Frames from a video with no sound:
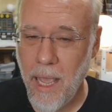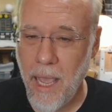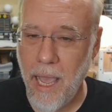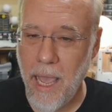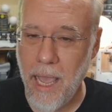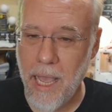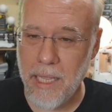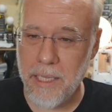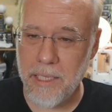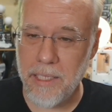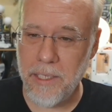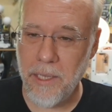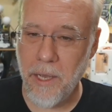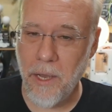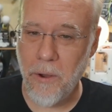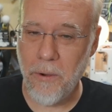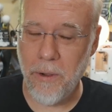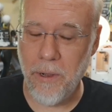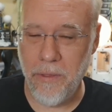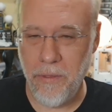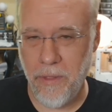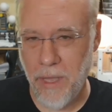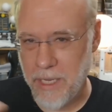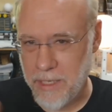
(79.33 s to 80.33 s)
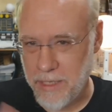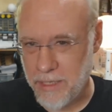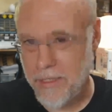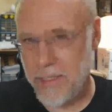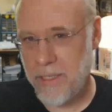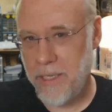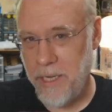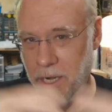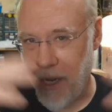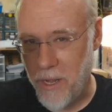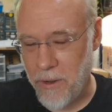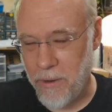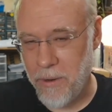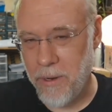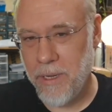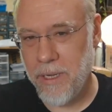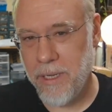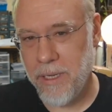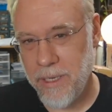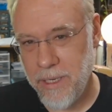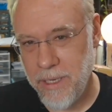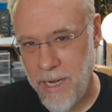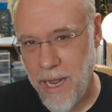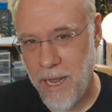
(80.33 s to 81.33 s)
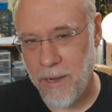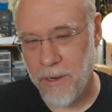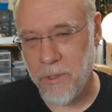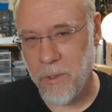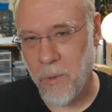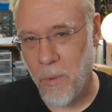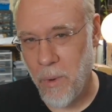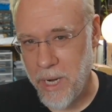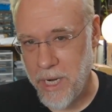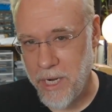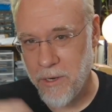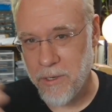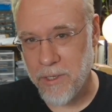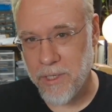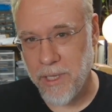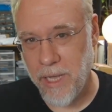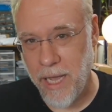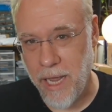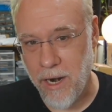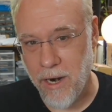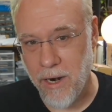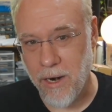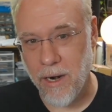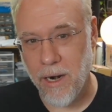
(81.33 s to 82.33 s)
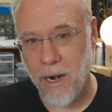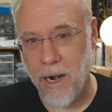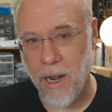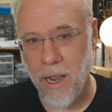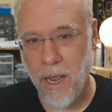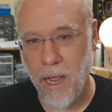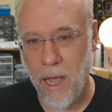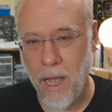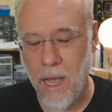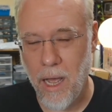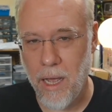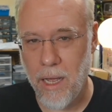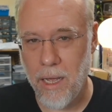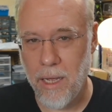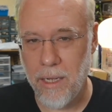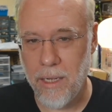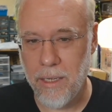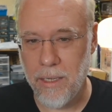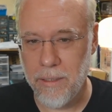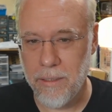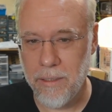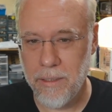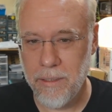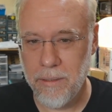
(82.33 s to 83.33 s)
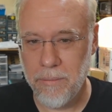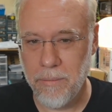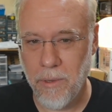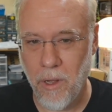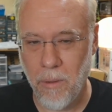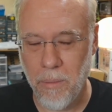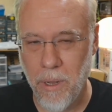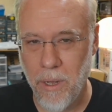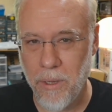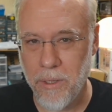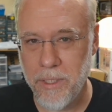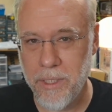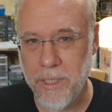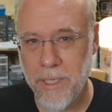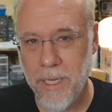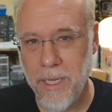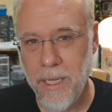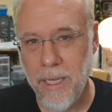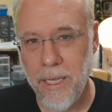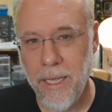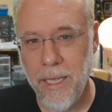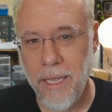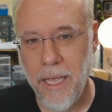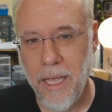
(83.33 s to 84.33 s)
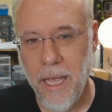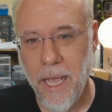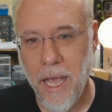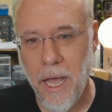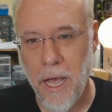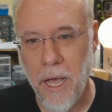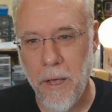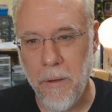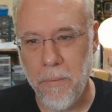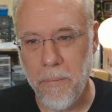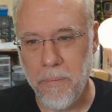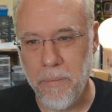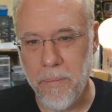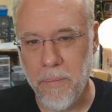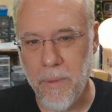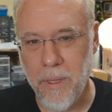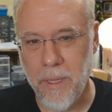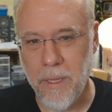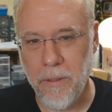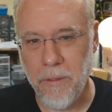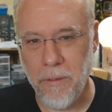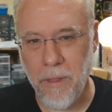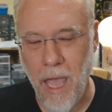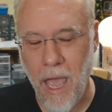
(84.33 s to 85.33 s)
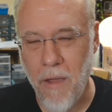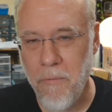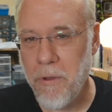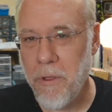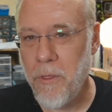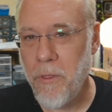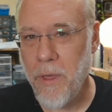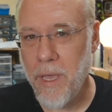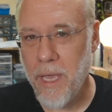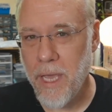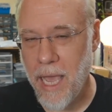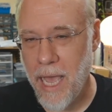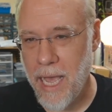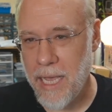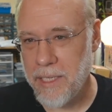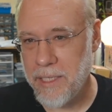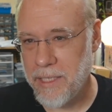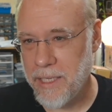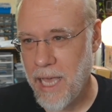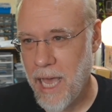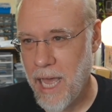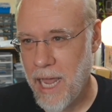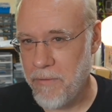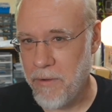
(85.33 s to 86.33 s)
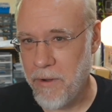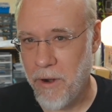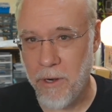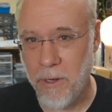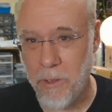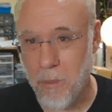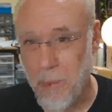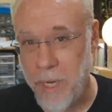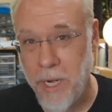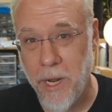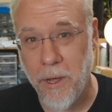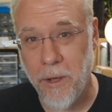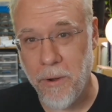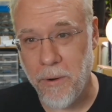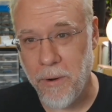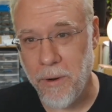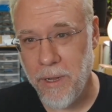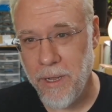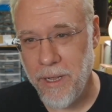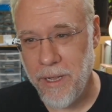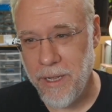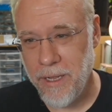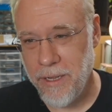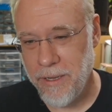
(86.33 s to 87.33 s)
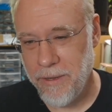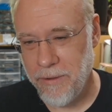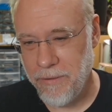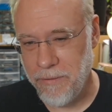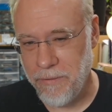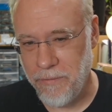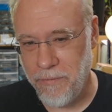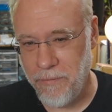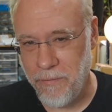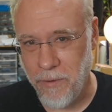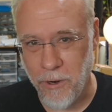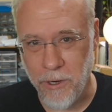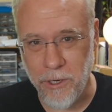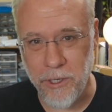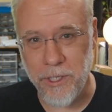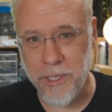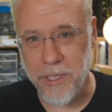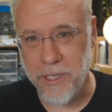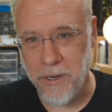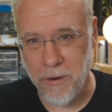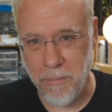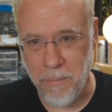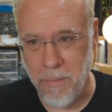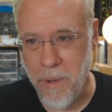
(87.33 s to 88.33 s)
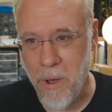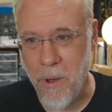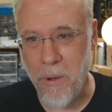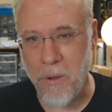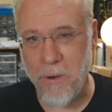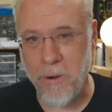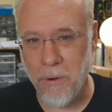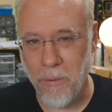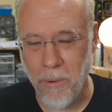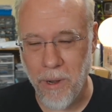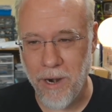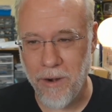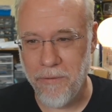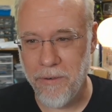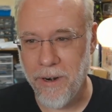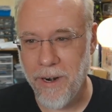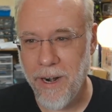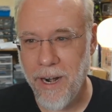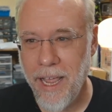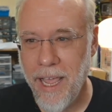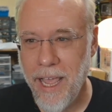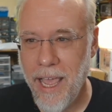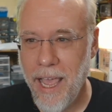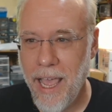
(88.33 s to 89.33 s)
And so, and thus, now 20 years later, almost, everything has kind of an Arduino version or mode or whatever.